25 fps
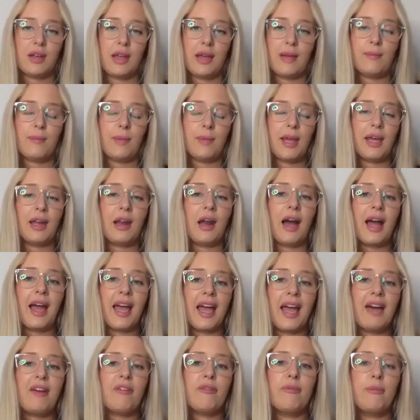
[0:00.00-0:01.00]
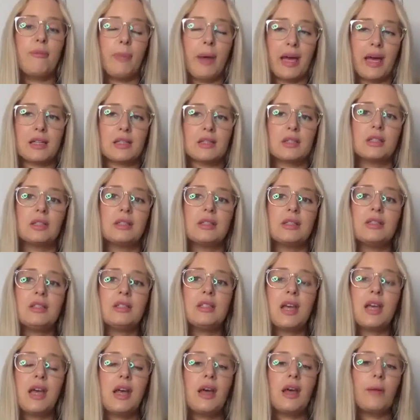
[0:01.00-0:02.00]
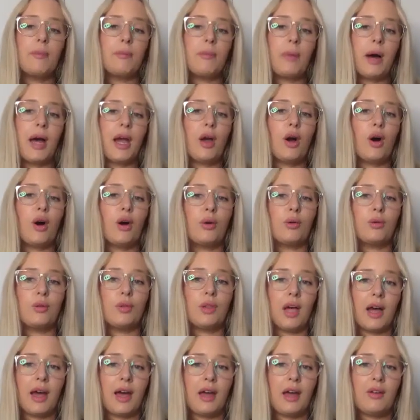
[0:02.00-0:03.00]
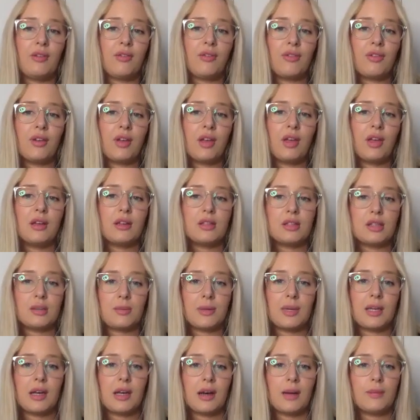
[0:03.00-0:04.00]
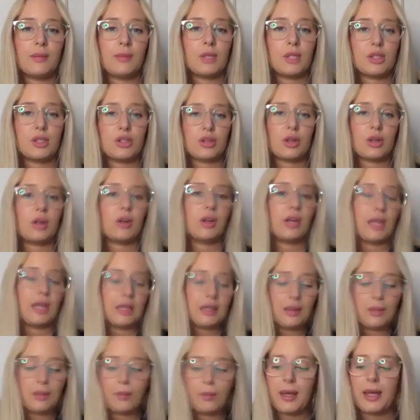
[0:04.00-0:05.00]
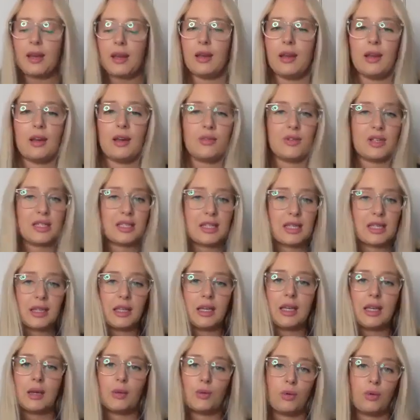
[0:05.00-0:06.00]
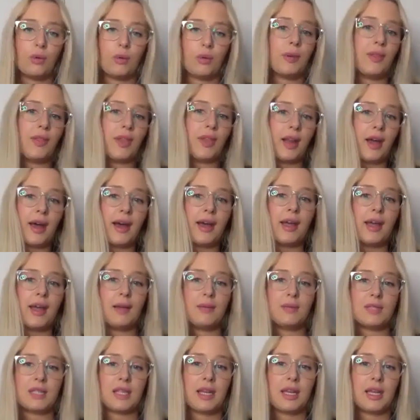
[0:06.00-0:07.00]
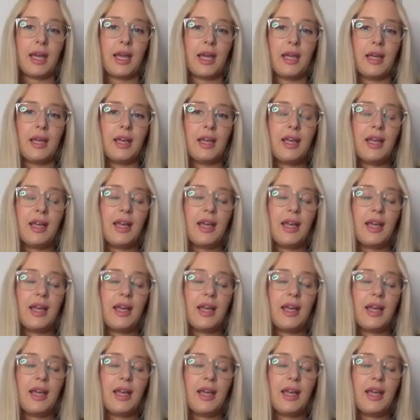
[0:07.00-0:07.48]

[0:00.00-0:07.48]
And man, I have battled my whole life to become the strong, independent, resilient woman that I am today.